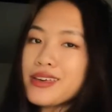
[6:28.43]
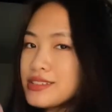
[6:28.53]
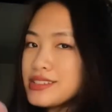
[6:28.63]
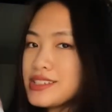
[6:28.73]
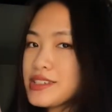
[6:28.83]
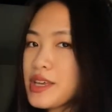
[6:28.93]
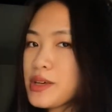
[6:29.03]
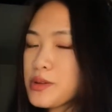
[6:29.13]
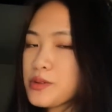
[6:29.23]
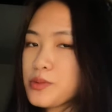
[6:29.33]

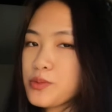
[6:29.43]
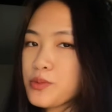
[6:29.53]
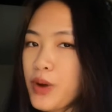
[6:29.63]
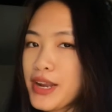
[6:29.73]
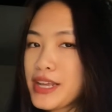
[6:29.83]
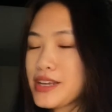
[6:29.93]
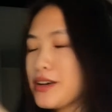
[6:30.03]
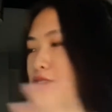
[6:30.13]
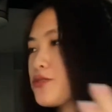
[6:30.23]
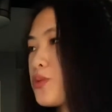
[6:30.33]
detailed writing
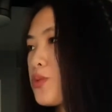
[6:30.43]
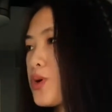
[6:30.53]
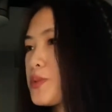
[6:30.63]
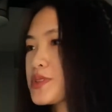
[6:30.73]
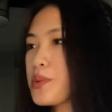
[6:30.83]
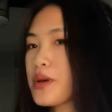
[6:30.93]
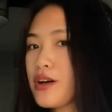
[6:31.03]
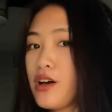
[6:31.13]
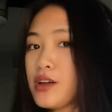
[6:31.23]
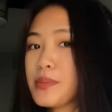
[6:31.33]
of what was going
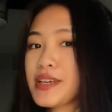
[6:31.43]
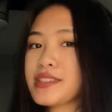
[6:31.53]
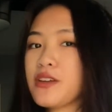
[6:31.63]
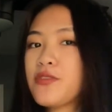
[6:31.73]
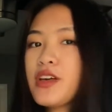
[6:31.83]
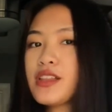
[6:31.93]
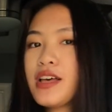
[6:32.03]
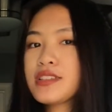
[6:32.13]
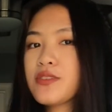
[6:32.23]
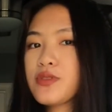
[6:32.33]
on, because I felt
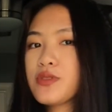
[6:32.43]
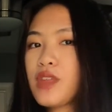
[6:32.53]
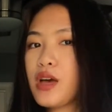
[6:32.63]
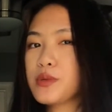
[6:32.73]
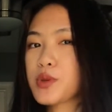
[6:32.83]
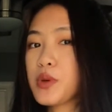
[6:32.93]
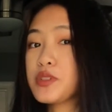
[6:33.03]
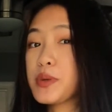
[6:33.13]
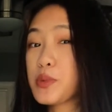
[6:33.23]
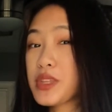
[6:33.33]
as if I was going to
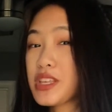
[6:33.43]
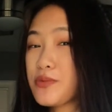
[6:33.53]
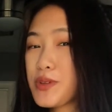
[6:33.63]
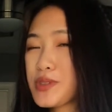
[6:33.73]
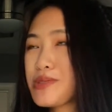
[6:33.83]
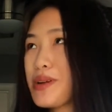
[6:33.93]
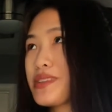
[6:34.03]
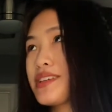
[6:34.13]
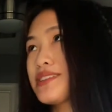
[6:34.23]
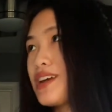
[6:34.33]
be really confused throughout
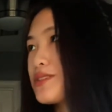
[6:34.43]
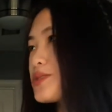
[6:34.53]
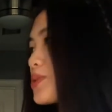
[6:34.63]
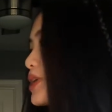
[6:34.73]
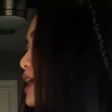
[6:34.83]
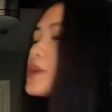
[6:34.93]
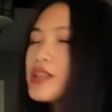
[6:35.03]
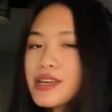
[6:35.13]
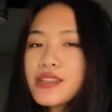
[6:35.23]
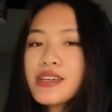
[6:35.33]
the entire story. But
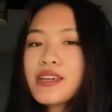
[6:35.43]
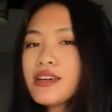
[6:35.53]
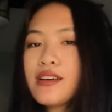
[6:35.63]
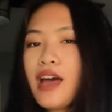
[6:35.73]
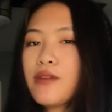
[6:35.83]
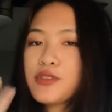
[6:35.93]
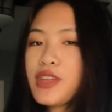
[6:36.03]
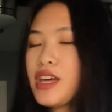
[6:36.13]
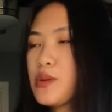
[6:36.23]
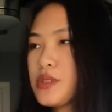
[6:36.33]
luckily, after
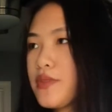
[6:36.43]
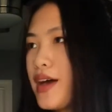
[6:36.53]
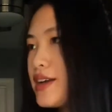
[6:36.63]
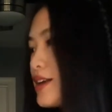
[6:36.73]
that, it was fine.